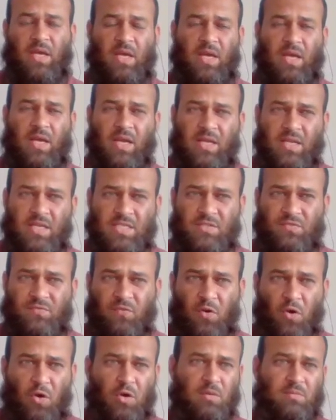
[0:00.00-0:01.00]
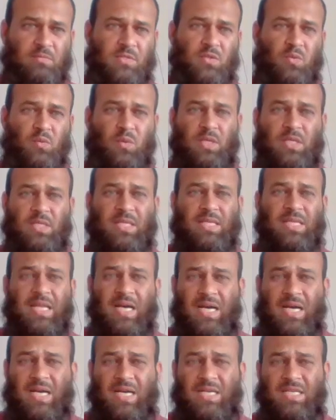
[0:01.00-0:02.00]
It is formed when
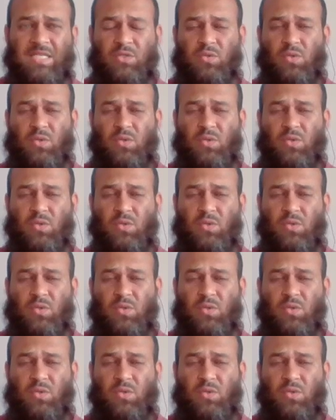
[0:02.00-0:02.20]
large